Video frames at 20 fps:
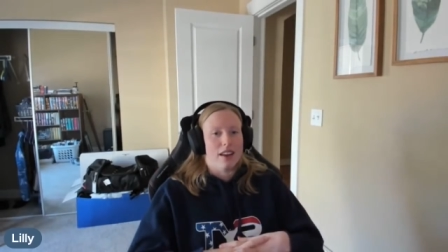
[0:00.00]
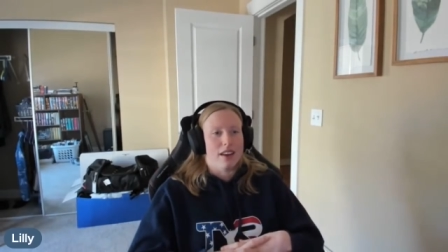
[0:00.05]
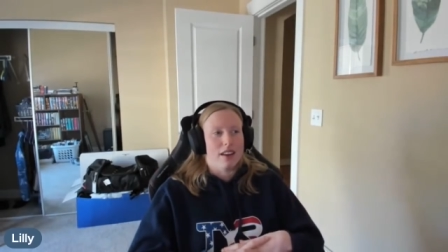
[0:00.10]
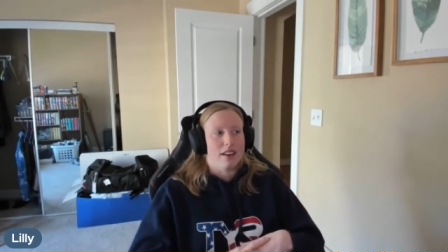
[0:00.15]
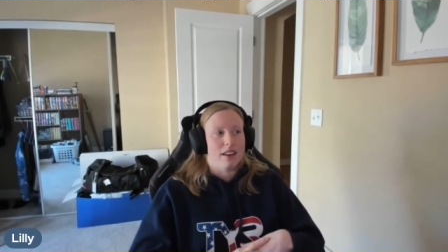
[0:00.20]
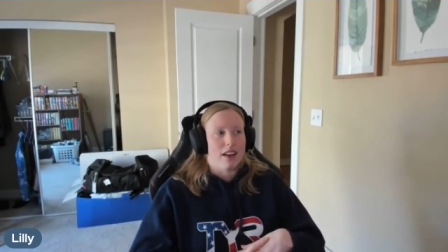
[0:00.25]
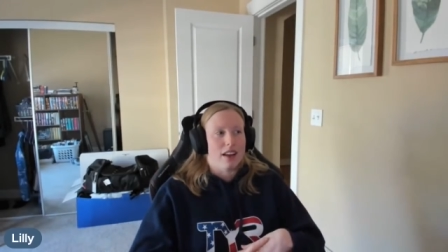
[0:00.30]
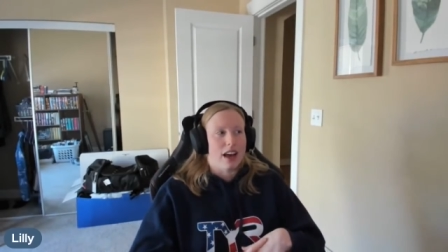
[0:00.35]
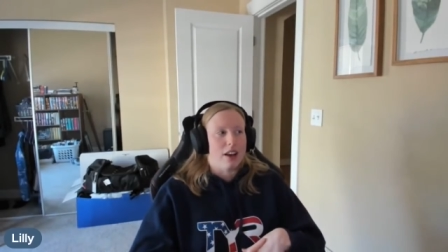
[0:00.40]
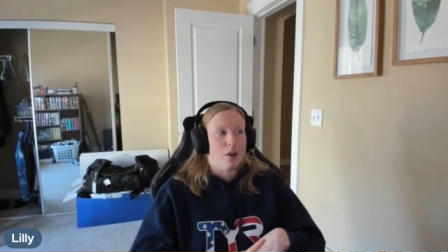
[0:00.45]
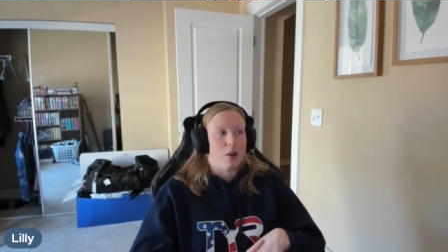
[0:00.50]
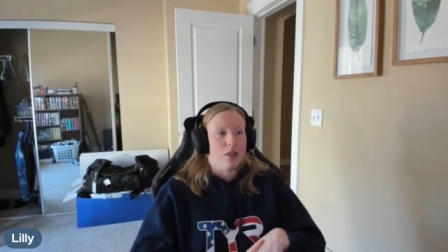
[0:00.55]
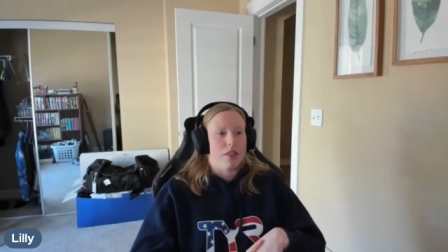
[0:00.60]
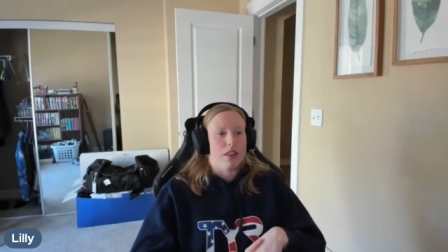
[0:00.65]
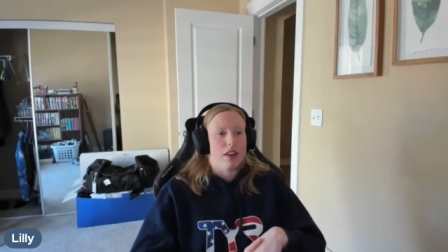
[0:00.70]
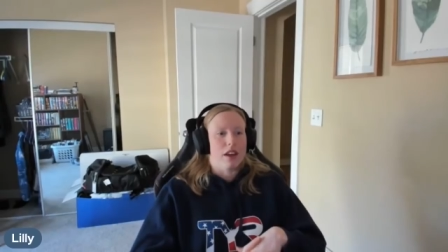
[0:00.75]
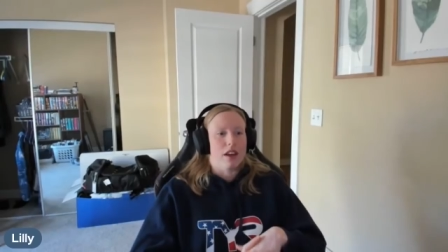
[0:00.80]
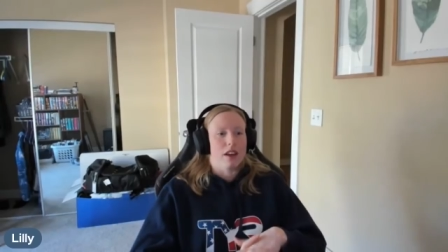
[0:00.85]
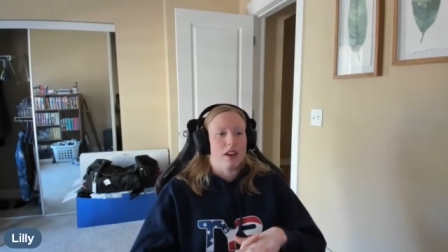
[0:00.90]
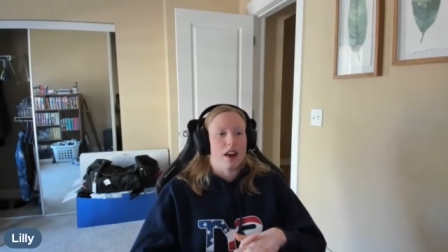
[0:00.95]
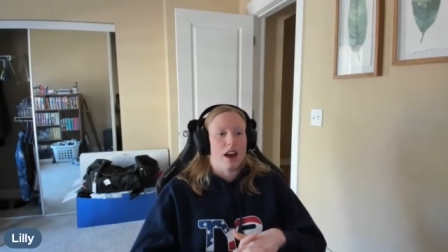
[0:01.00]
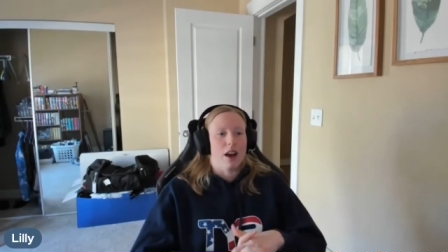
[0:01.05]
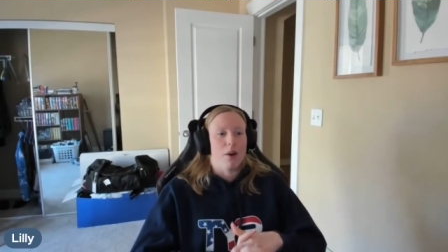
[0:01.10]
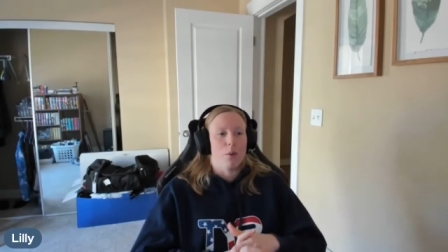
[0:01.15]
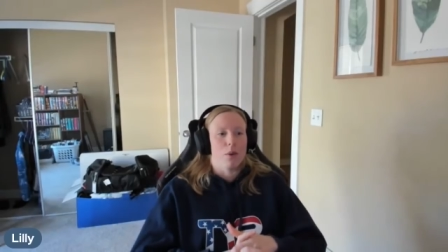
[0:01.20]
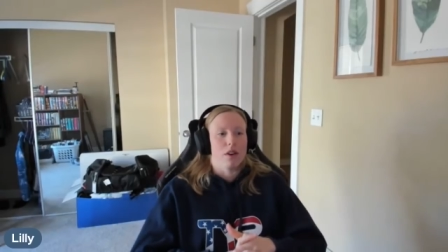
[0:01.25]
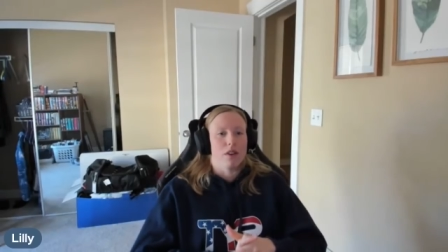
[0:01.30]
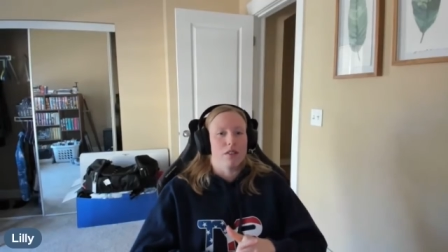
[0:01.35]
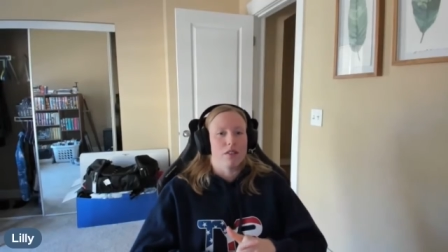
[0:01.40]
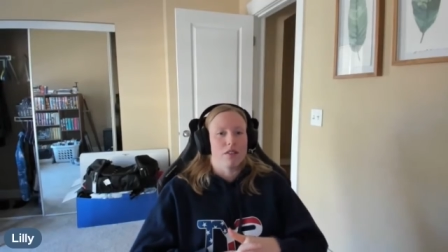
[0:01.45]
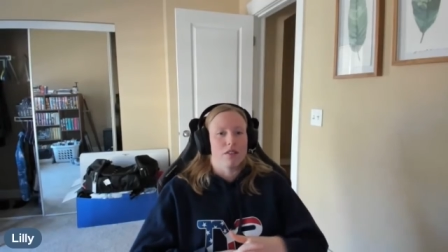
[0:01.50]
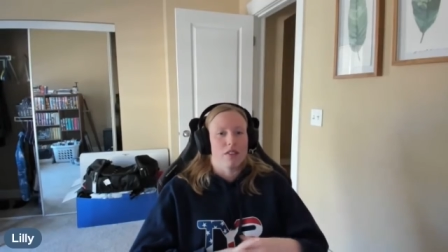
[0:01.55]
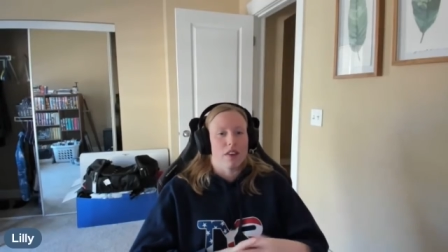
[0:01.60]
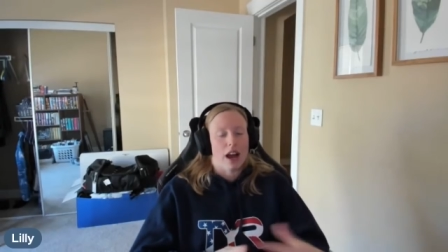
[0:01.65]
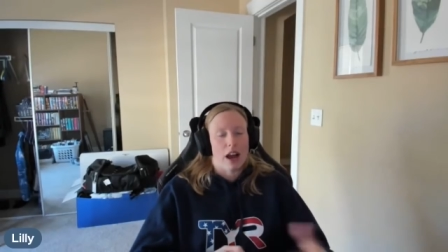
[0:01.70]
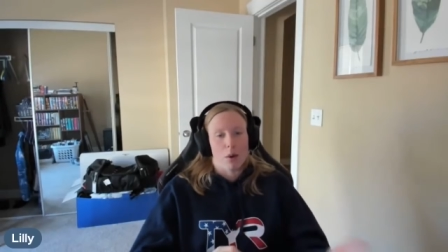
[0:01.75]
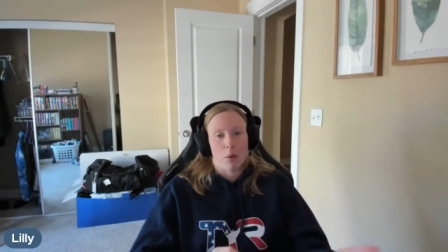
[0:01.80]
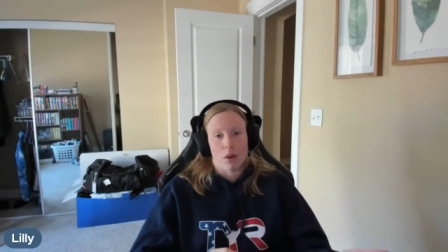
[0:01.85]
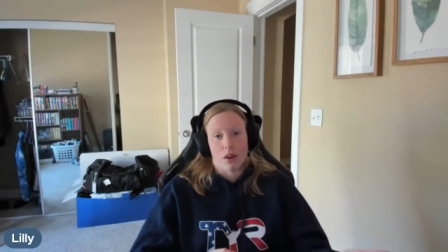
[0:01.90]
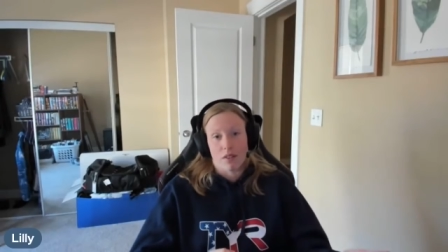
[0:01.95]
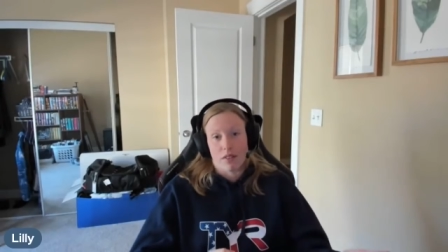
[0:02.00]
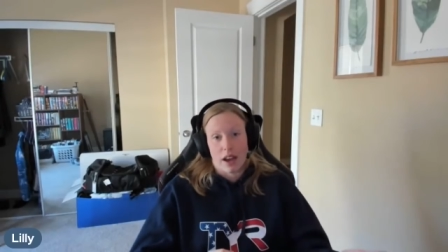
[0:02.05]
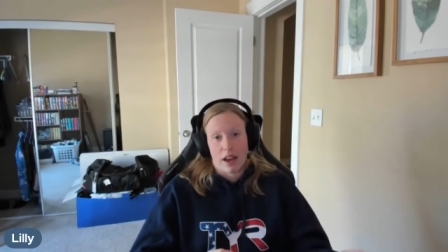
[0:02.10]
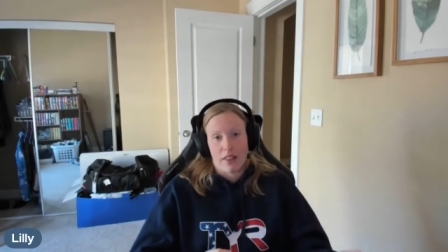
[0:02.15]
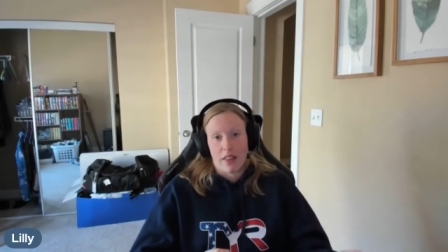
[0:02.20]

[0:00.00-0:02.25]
and I don't think I would have I would have